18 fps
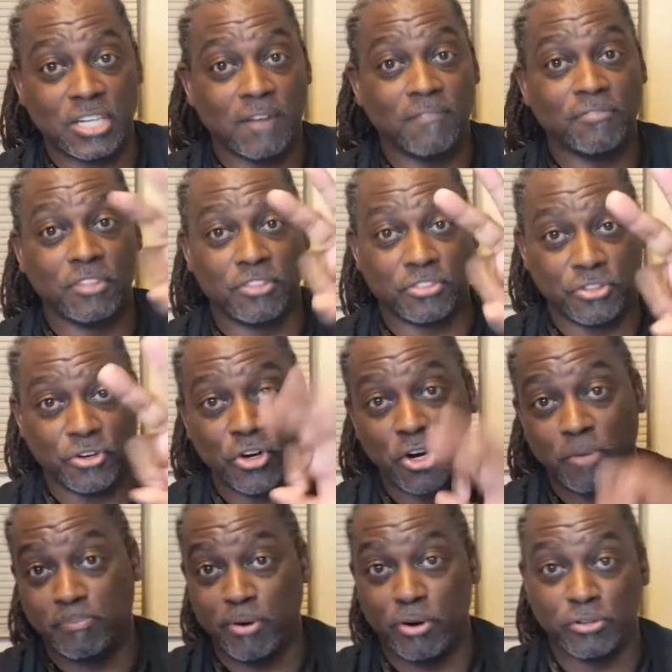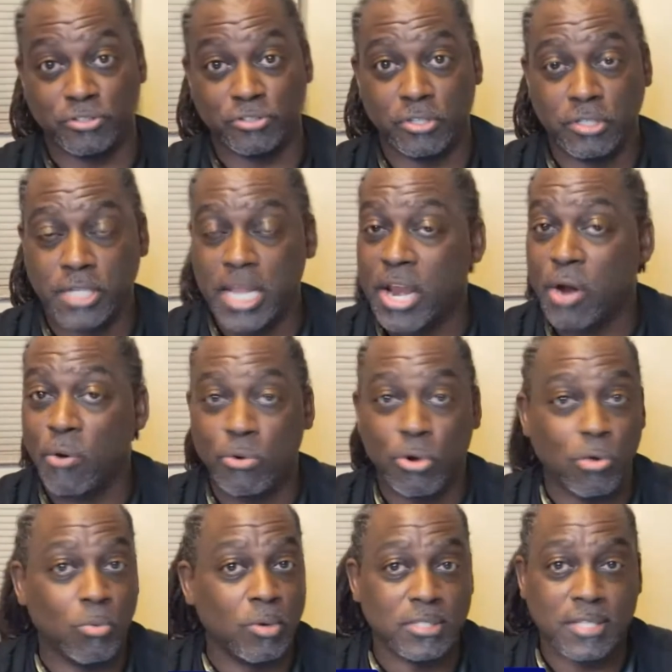of the third person. They
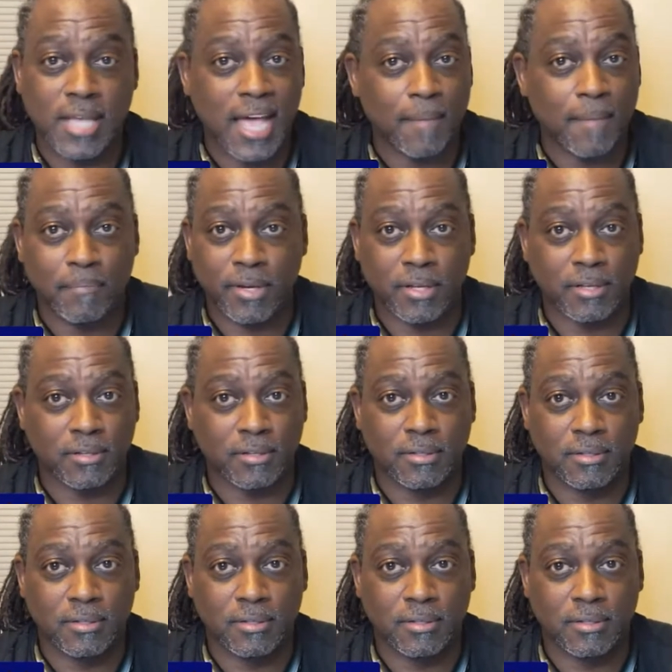don't know what's happening.